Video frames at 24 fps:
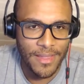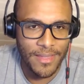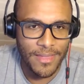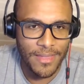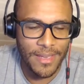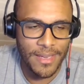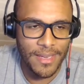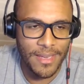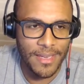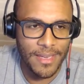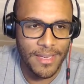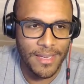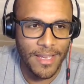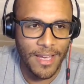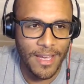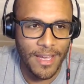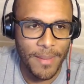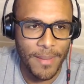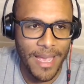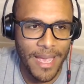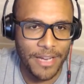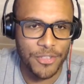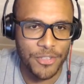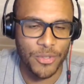the
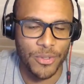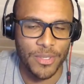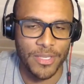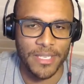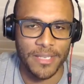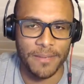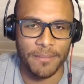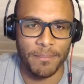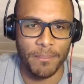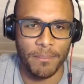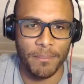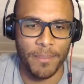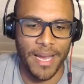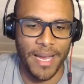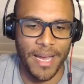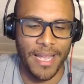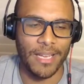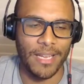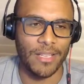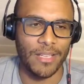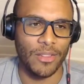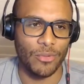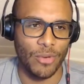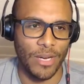um, actually
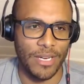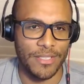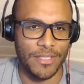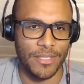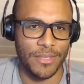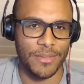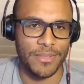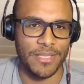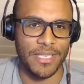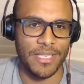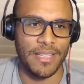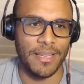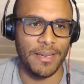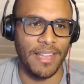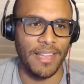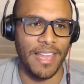buying rentals and then